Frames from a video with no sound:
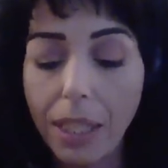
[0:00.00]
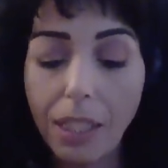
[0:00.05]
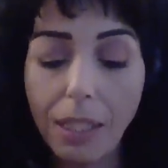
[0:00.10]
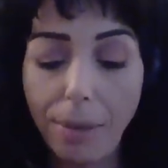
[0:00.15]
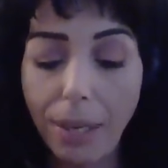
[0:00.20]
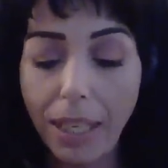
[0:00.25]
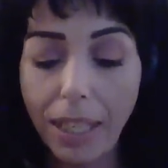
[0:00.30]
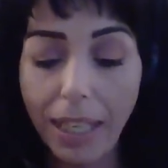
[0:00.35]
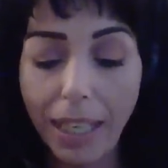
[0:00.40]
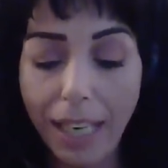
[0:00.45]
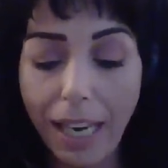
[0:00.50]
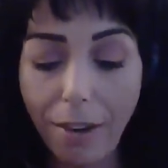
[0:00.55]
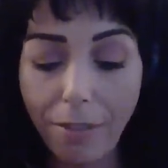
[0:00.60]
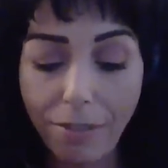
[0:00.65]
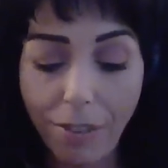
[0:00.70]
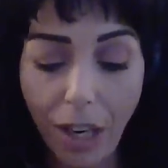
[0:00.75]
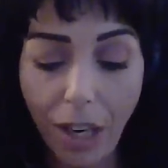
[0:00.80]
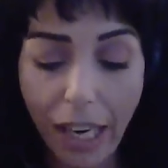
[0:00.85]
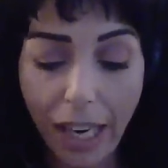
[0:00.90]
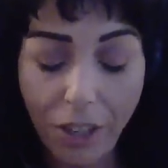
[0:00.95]
depending on how
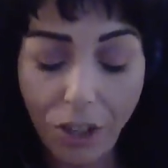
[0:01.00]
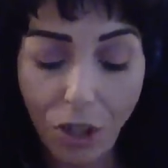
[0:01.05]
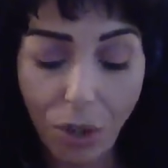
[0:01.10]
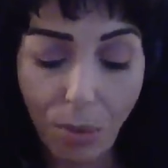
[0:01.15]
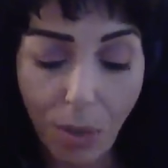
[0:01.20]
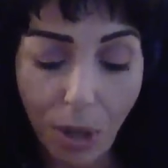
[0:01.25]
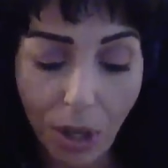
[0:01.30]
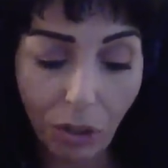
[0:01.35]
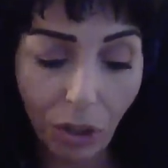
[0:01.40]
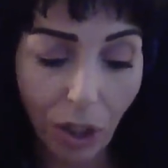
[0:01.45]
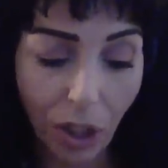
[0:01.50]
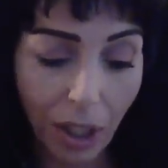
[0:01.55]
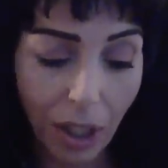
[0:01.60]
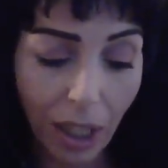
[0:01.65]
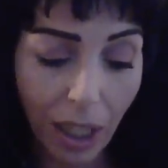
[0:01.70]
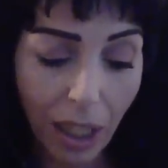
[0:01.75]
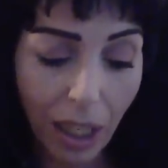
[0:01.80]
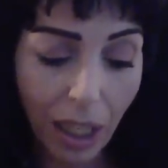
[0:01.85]
far ahead you want to look.